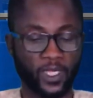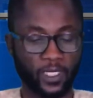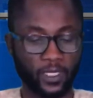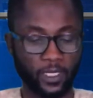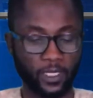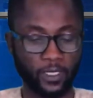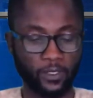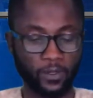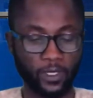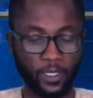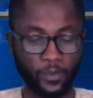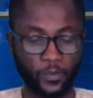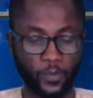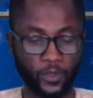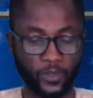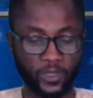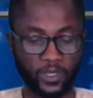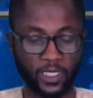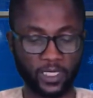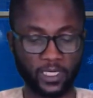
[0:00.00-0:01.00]
The newly
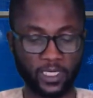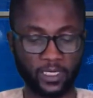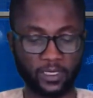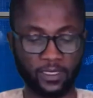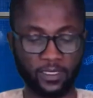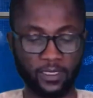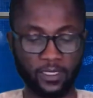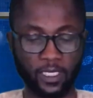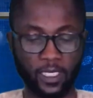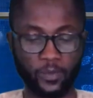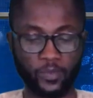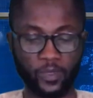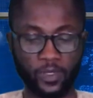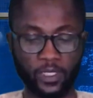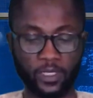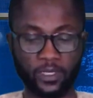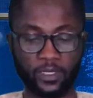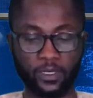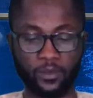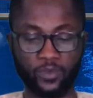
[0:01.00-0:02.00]
posted Katsina
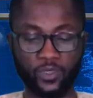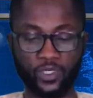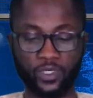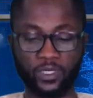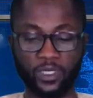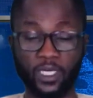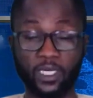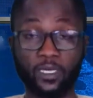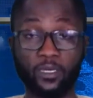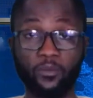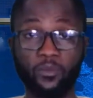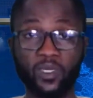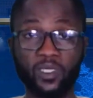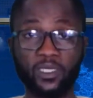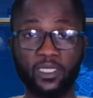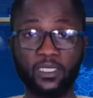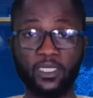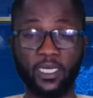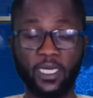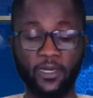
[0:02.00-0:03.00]
Police Commissioner
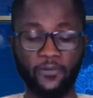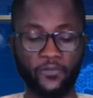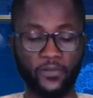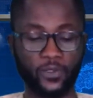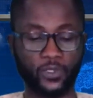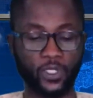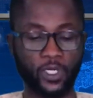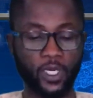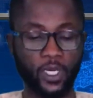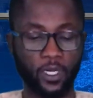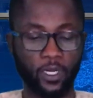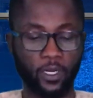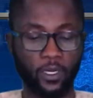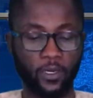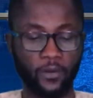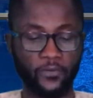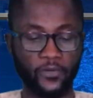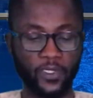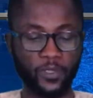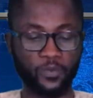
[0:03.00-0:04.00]
commended the effort
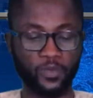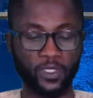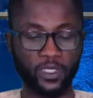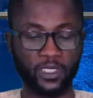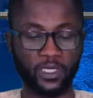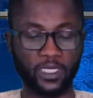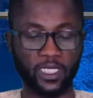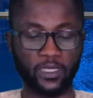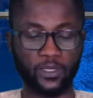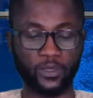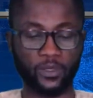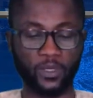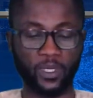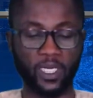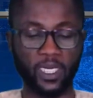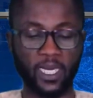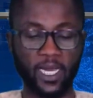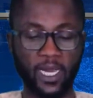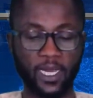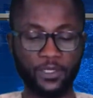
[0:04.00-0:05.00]
of his predecessor,
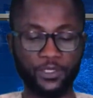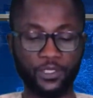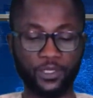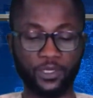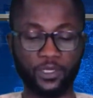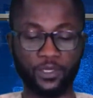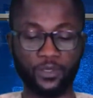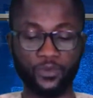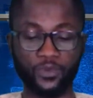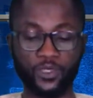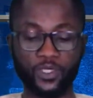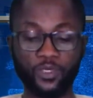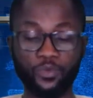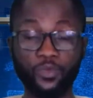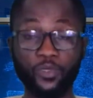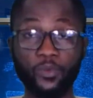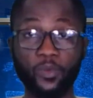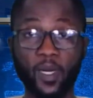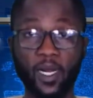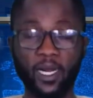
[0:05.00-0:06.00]
AIG Senusi
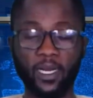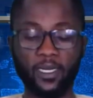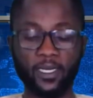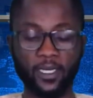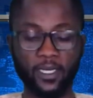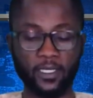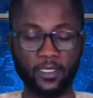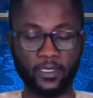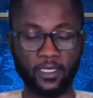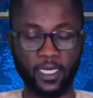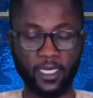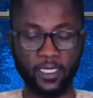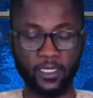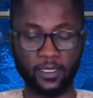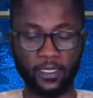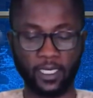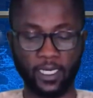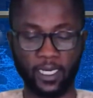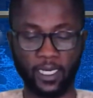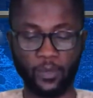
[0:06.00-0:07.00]
Buba,
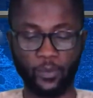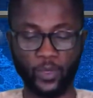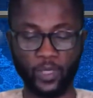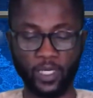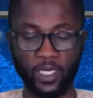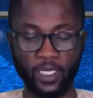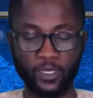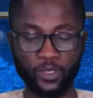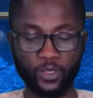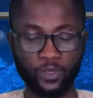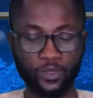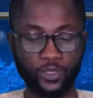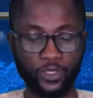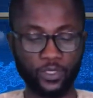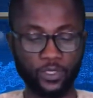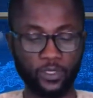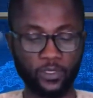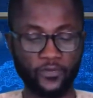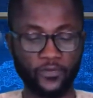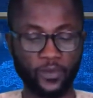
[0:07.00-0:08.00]
saying, "I am here to
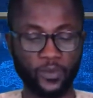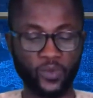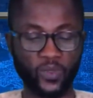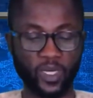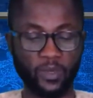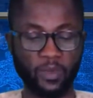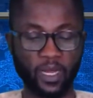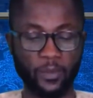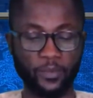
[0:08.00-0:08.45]
continue from where my